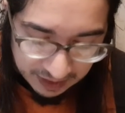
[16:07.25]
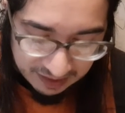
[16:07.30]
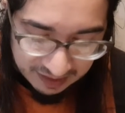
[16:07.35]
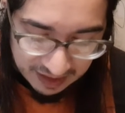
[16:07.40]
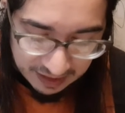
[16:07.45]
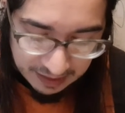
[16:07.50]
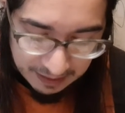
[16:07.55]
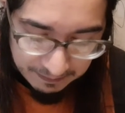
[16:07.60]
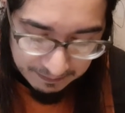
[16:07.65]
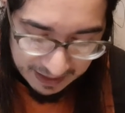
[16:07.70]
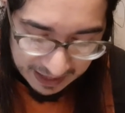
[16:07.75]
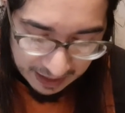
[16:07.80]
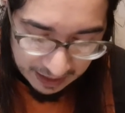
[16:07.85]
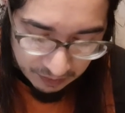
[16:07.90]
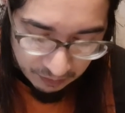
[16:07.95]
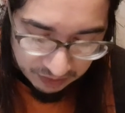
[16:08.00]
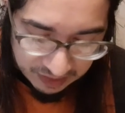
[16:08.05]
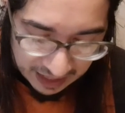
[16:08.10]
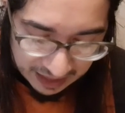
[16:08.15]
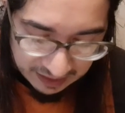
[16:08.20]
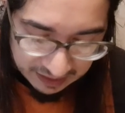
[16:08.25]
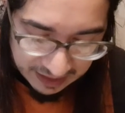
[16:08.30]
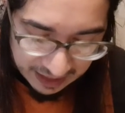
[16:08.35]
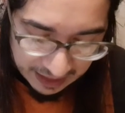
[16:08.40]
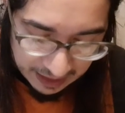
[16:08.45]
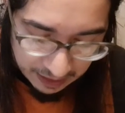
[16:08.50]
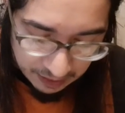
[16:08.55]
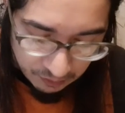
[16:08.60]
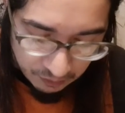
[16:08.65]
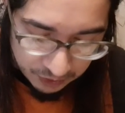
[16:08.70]
then the man that
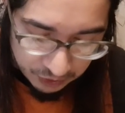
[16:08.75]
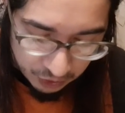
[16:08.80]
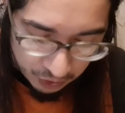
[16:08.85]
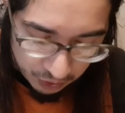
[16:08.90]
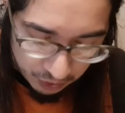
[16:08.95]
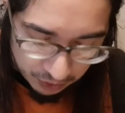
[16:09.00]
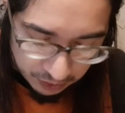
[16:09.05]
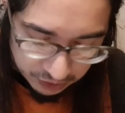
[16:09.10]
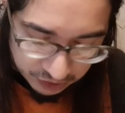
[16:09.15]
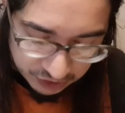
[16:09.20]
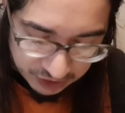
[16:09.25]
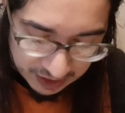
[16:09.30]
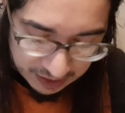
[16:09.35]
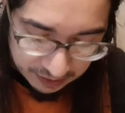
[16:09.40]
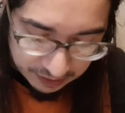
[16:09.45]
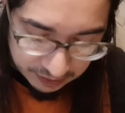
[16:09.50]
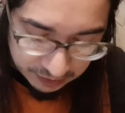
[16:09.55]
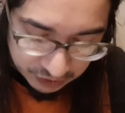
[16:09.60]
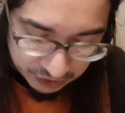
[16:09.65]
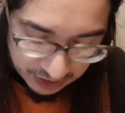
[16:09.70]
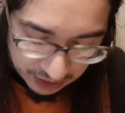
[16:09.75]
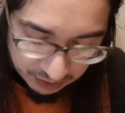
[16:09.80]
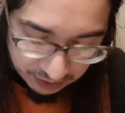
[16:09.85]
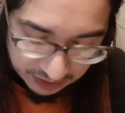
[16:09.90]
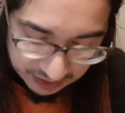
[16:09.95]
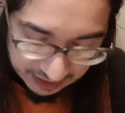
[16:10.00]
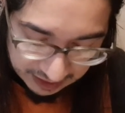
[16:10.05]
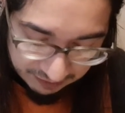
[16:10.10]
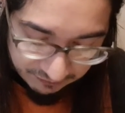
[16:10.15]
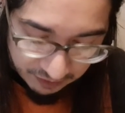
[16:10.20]
lay with her shall
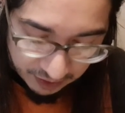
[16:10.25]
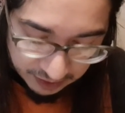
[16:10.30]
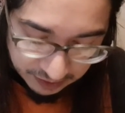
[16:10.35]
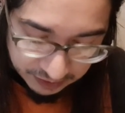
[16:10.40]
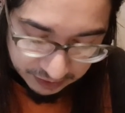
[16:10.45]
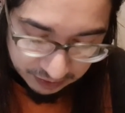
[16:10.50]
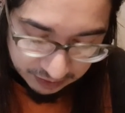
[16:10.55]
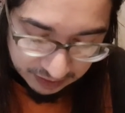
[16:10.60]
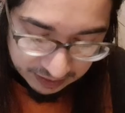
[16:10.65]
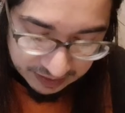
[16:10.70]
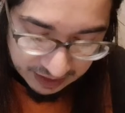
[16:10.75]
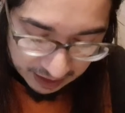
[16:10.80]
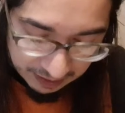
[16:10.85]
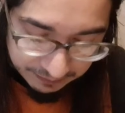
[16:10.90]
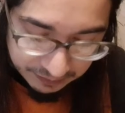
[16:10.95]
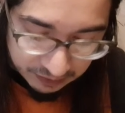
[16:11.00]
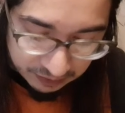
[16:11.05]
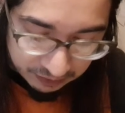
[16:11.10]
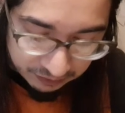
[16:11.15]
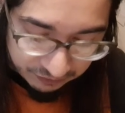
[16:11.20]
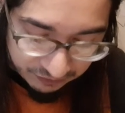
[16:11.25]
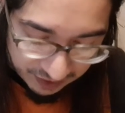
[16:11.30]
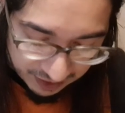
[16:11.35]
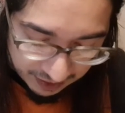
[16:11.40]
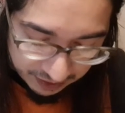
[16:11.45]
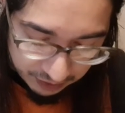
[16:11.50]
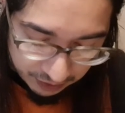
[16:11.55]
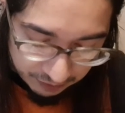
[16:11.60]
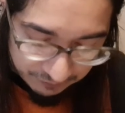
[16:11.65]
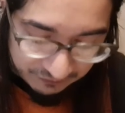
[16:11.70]
give unto the damsel's
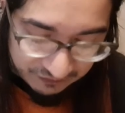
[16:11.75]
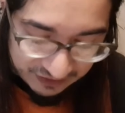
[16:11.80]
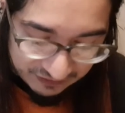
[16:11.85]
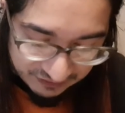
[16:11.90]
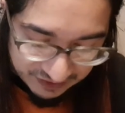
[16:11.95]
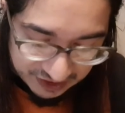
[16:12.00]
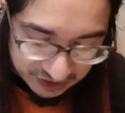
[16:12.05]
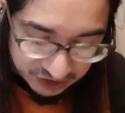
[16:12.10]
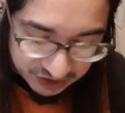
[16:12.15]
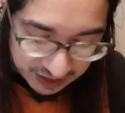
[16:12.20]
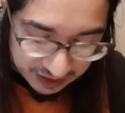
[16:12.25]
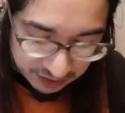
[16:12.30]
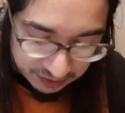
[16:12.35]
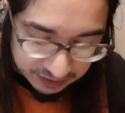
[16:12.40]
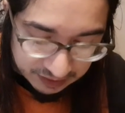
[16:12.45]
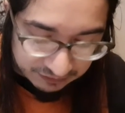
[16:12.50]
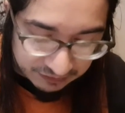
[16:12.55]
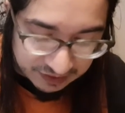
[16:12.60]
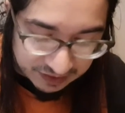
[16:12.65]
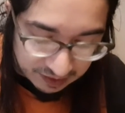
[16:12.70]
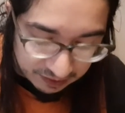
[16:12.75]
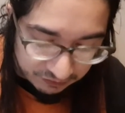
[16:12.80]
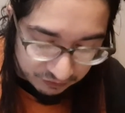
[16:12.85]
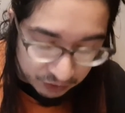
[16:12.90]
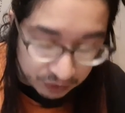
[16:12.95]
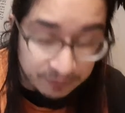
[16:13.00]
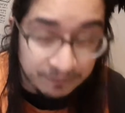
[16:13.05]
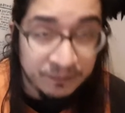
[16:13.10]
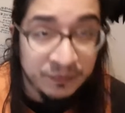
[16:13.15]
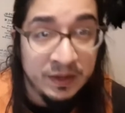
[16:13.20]
father 50 shekels of
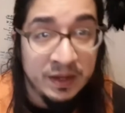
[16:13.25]
silver.